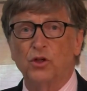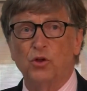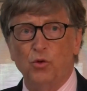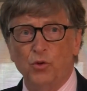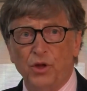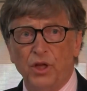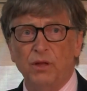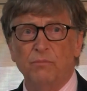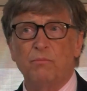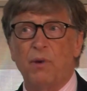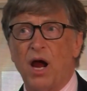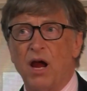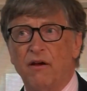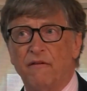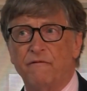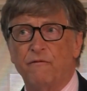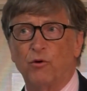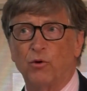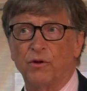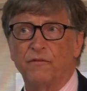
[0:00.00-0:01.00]
including
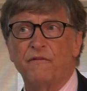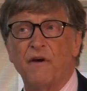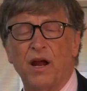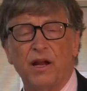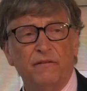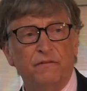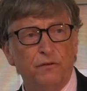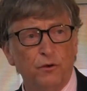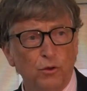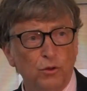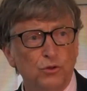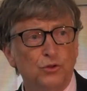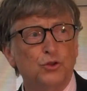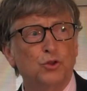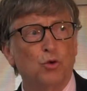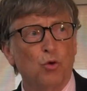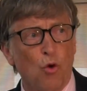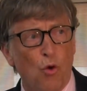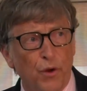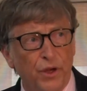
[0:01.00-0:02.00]
biofortified
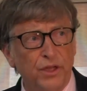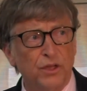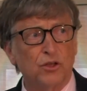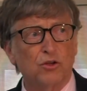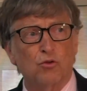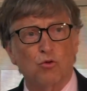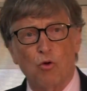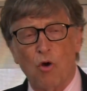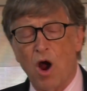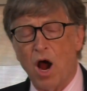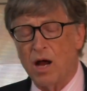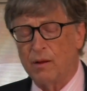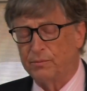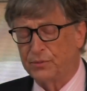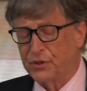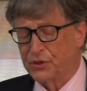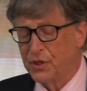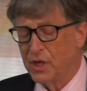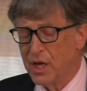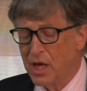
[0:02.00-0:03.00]
foods, growing the
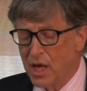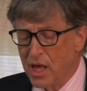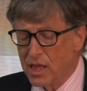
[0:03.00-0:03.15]
crops